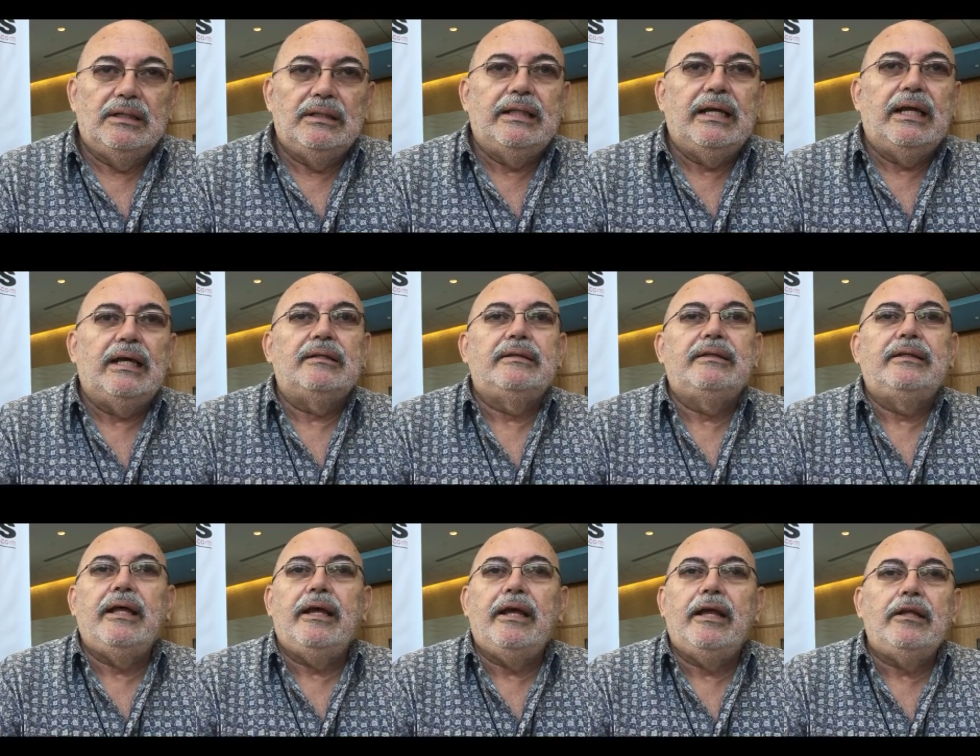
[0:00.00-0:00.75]

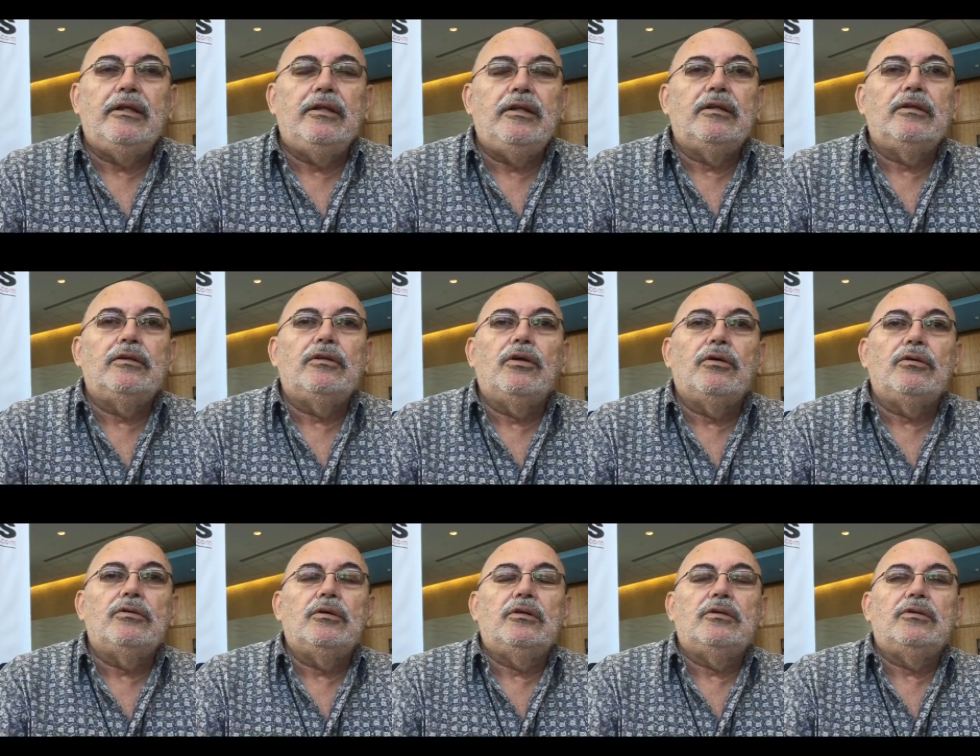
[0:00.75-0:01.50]
that they
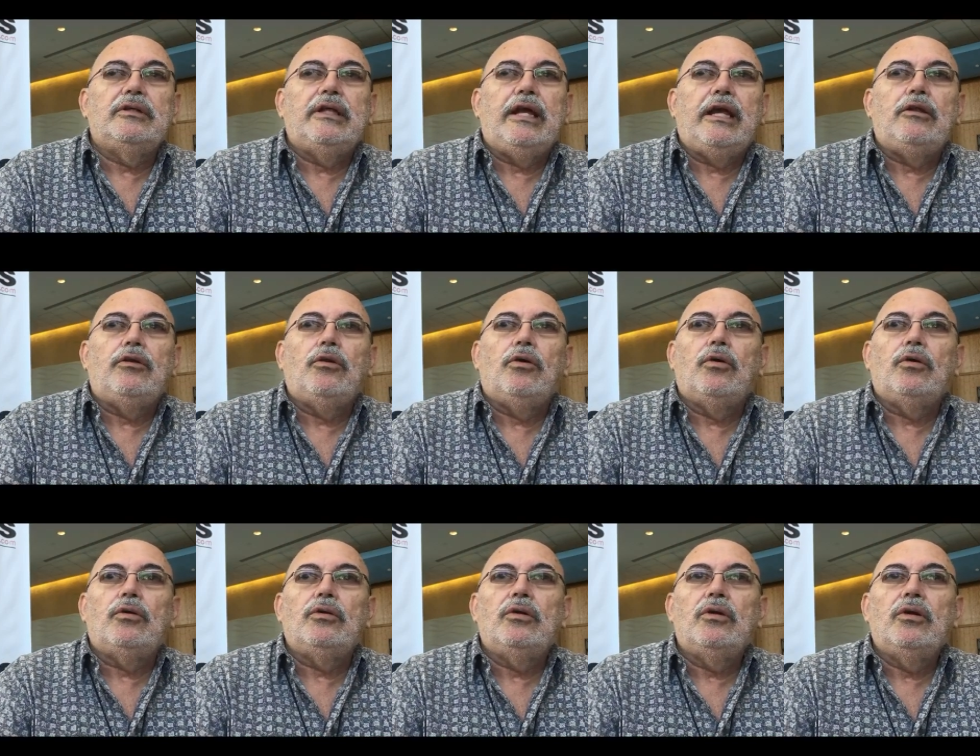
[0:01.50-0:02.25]
don't they
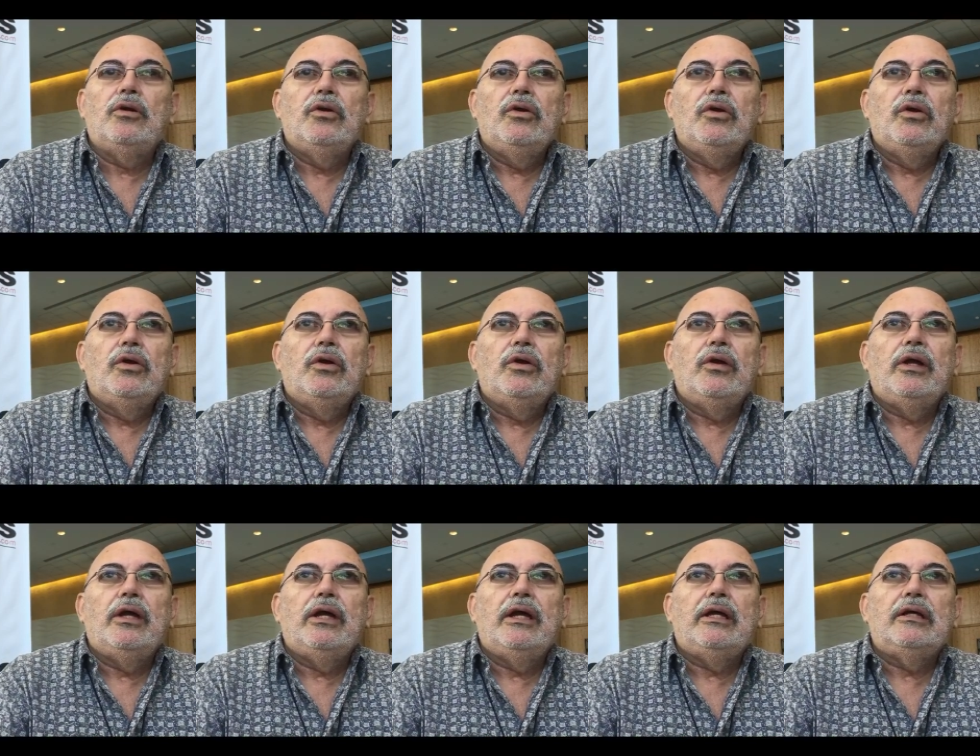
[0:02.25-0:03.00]
don't
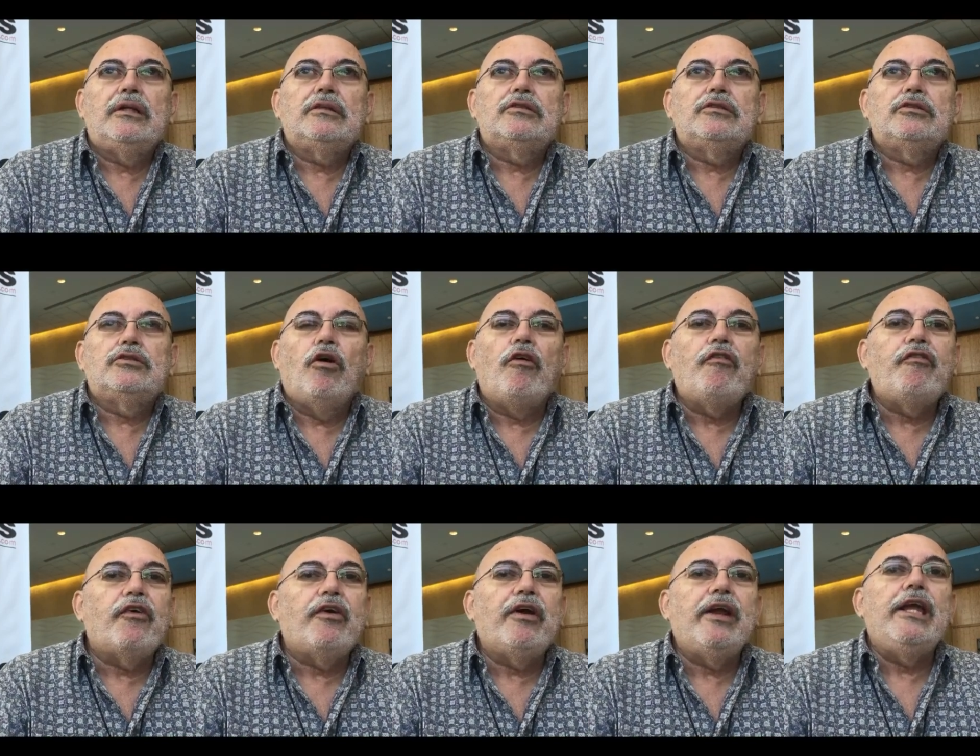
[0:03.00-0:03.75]
uh,
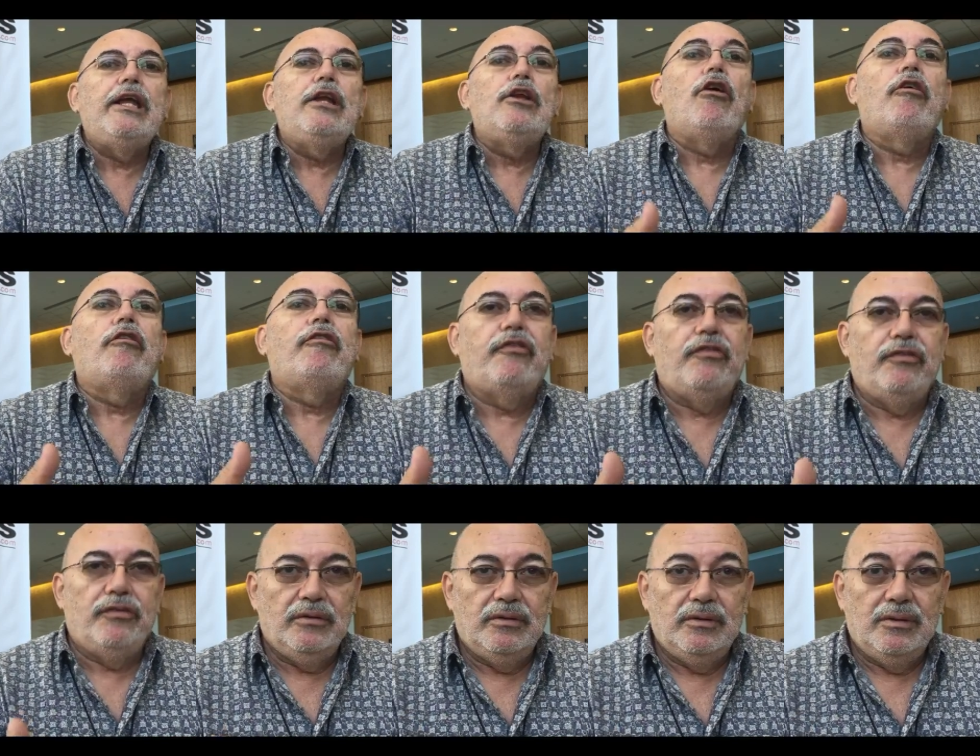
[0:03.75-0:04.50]
suffer enough
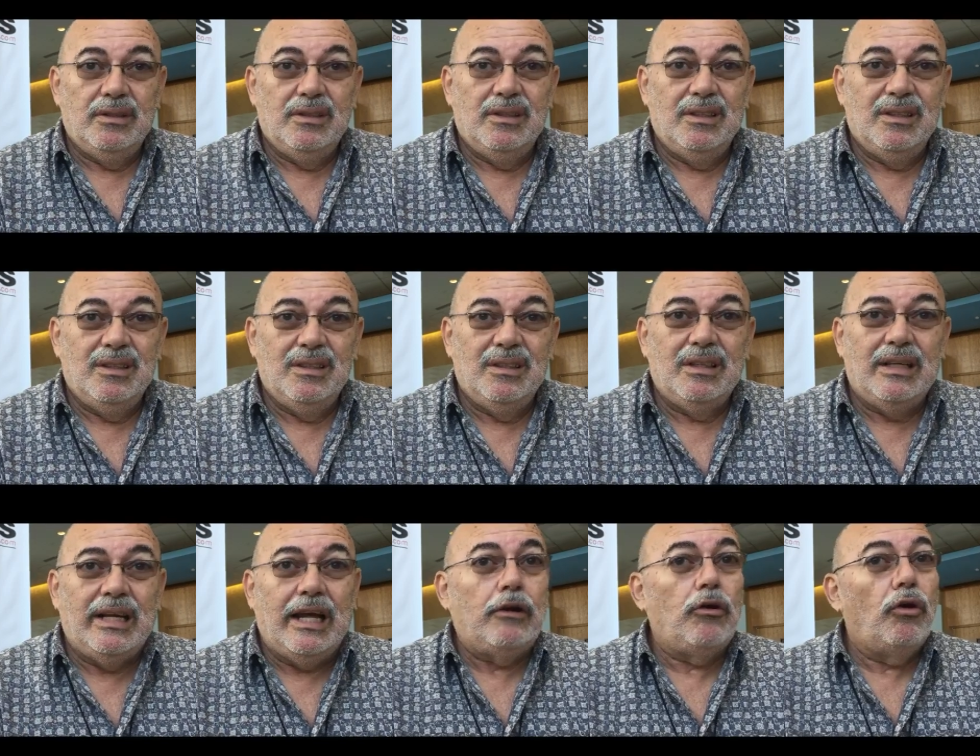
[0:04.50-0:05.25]

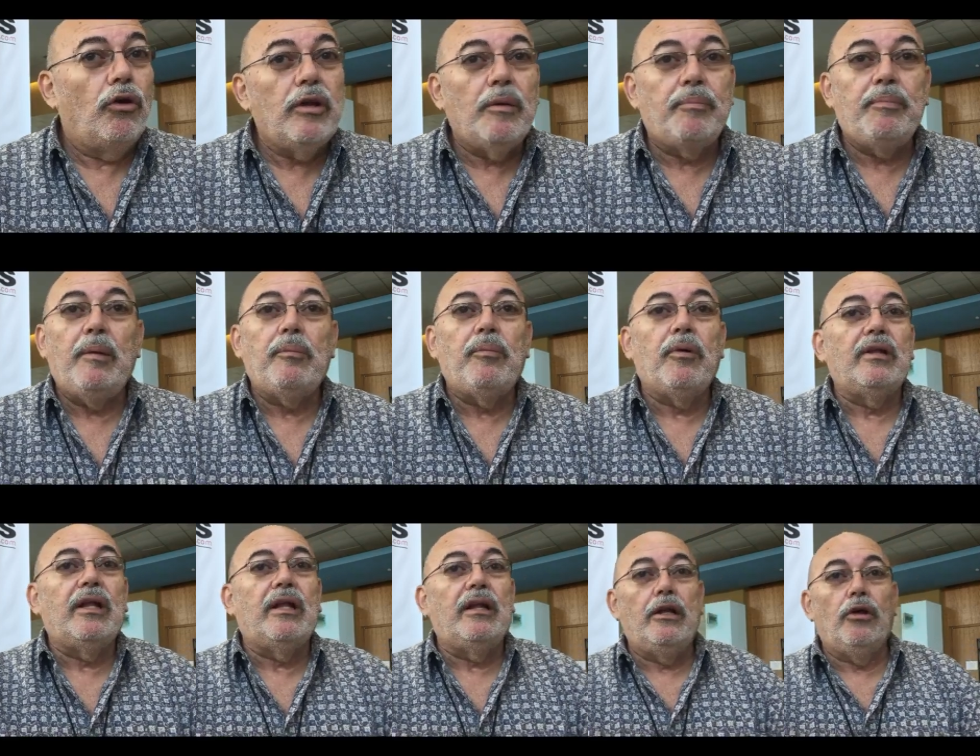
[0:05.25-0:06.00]
like other
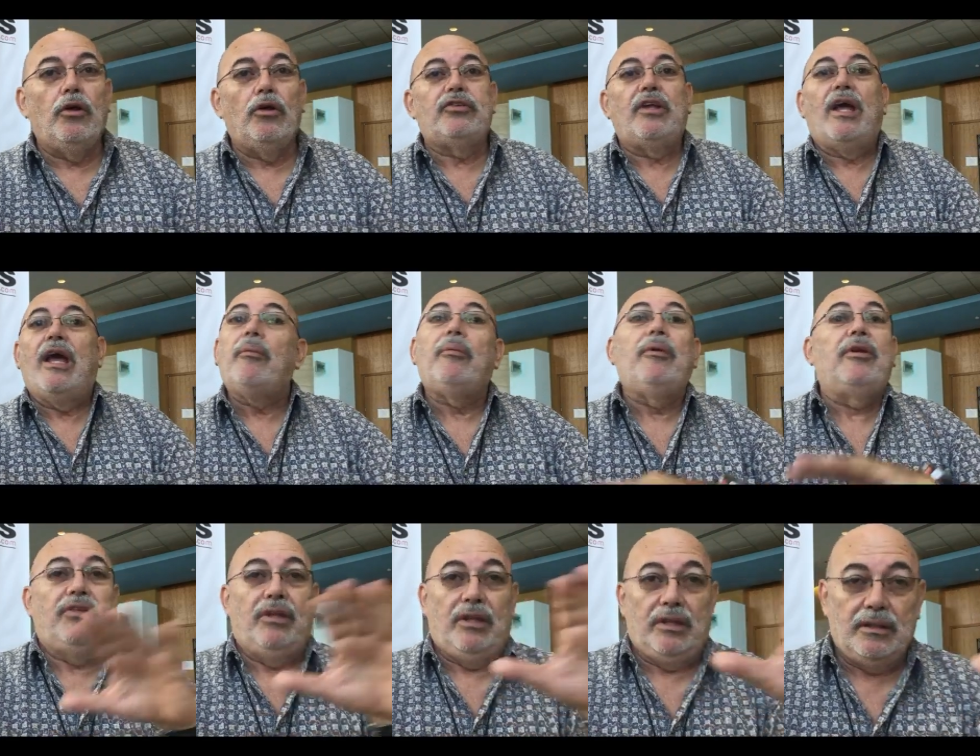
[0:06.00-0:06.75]
people that lost
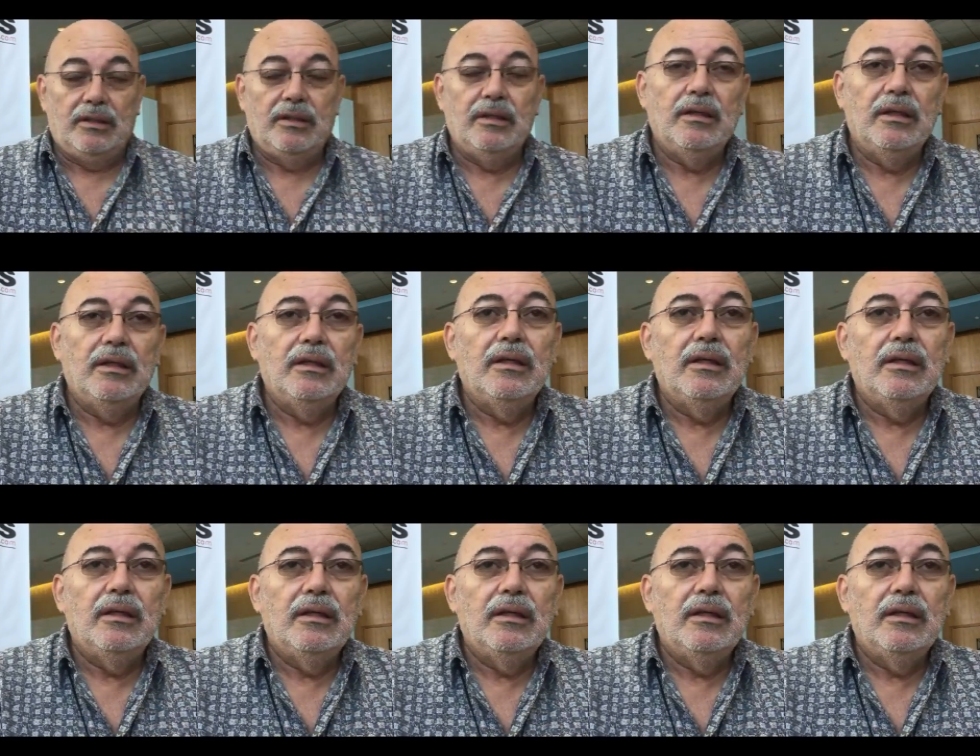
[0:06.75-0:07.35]
everything. Mm -hmm.